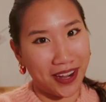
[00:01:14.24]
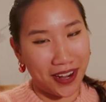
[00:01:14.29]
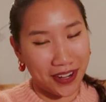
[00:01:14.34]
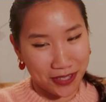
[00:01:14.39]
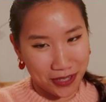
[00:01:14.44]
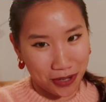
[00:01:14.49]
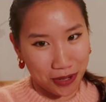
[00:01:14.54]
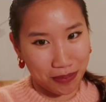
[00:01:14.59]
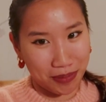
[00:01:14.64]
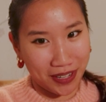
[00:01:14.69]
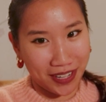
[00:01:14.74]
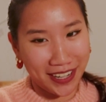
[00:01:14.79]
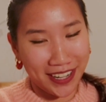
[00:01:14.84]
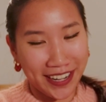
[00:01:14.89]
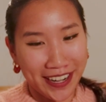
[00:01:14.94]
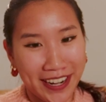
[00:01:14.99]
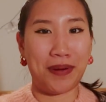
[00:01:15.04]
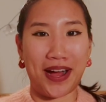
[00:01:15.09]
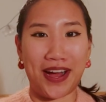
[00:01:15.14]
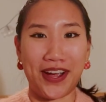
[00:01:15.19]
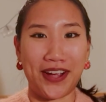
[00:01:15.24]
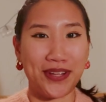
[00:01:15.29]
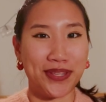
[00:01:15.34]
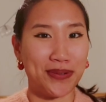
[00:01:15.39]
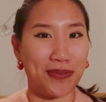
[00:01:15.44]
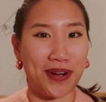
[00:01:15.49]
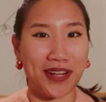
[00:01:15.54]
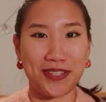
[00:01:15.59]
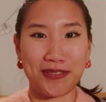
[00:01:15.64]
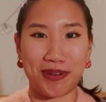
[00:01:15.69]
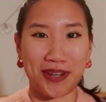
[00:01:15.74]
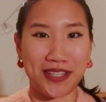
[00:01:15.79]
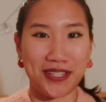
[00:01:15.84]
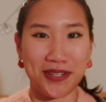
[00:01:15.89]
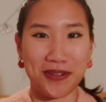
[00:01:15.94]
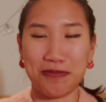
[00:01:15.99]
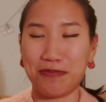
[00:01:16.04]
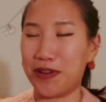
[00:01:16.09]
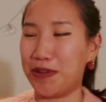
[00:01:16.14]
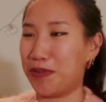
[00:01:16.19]
October. By
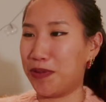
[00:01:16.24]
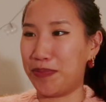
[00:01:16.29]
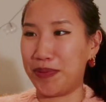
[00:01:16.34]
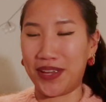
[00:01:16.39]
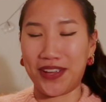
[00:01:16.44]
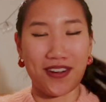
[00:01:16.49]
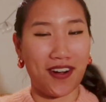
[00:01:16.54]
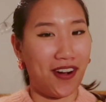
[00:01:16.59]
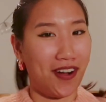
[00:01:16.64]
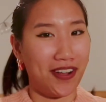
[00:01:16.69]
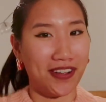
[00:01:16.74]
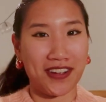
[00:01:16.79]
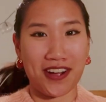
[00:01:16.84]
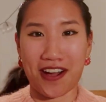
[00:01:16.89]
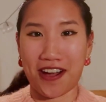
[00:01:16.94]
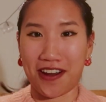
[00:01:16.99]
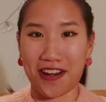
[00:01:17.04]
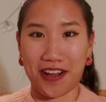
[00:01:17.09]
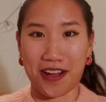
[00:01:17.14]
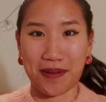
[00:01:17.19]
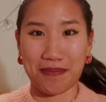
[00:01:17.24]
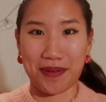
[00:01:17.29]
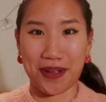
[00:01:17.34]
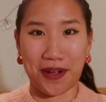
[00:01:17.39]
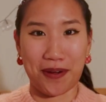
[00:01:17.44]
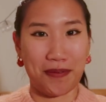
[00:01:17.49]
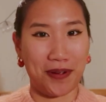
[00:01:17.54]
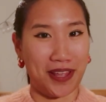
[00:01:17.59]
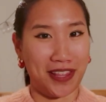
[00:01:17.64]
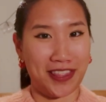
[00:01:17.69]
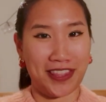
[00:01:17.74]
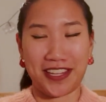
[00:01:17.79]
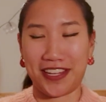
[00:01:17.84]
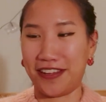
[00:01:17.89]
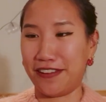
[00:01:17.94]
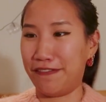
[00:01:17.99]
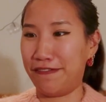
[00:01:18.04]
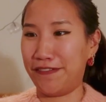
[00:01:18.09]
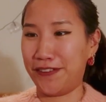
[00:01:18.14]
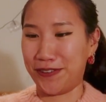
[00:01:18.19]
2022, we will be all caught up with
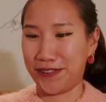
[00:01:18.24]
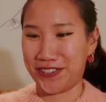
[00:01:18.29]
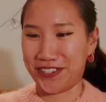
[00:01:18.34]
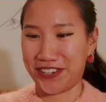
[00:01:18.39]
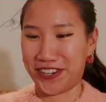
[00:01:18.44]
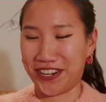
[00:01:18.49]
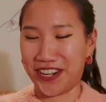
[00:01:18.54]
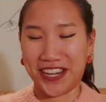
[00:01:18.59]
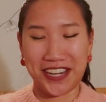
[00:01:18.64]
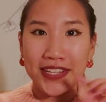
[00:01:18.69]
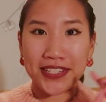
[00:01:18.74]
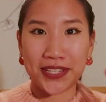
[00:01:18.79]
the future.